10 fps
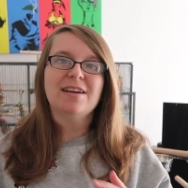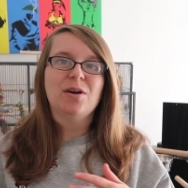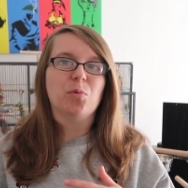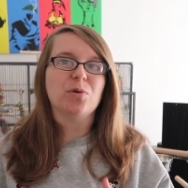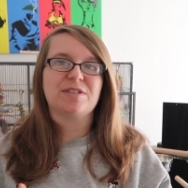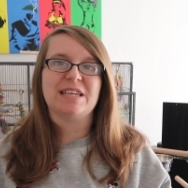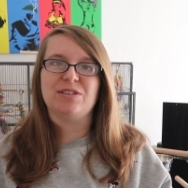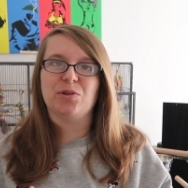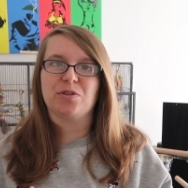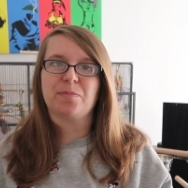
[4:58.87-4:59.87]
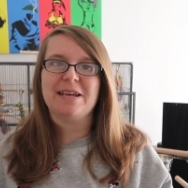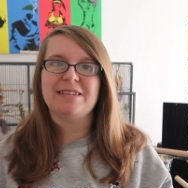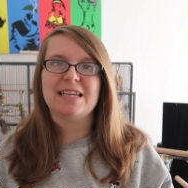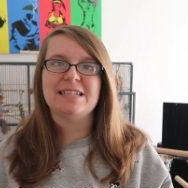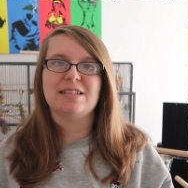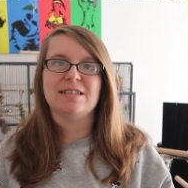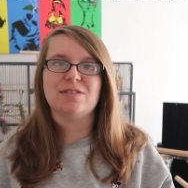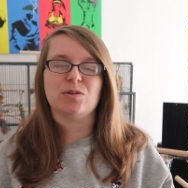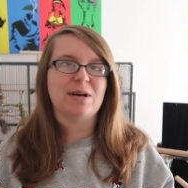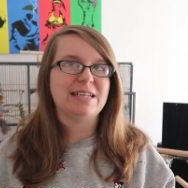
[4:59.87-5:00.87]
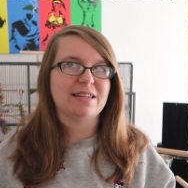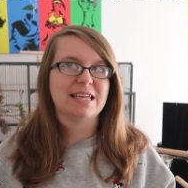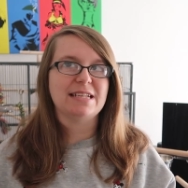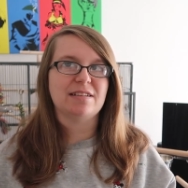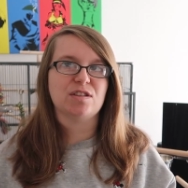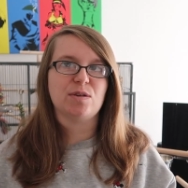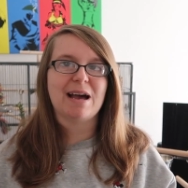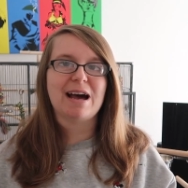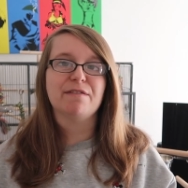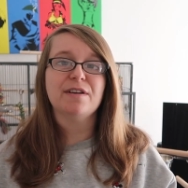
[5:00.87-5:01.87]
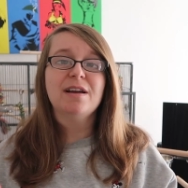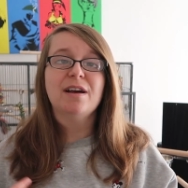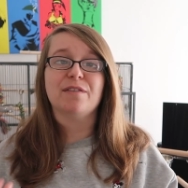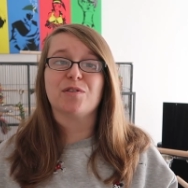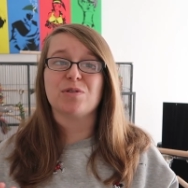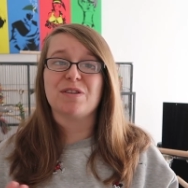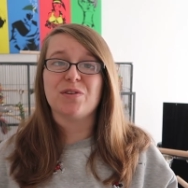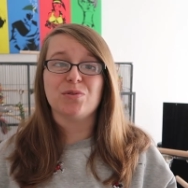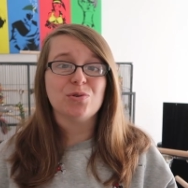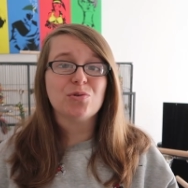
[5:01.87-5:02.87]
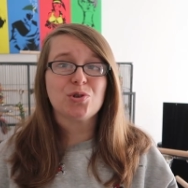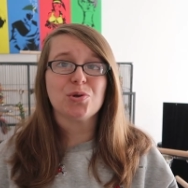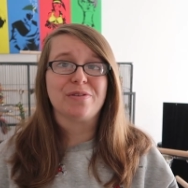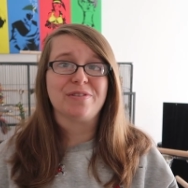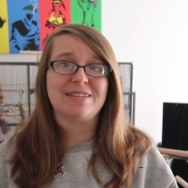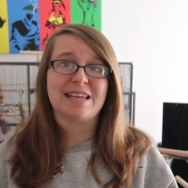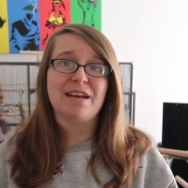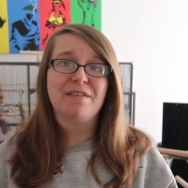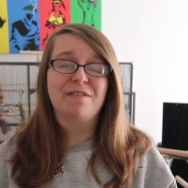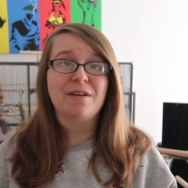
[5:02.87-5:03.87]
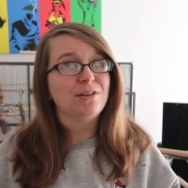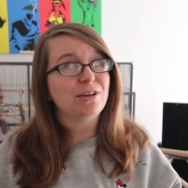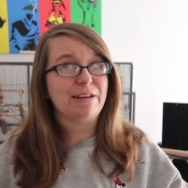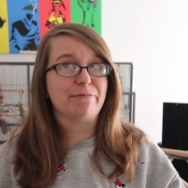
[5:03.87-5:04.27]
what's in your space heaters or any other heaters that you have. And of course, if you're not sure if it's safe, you can leave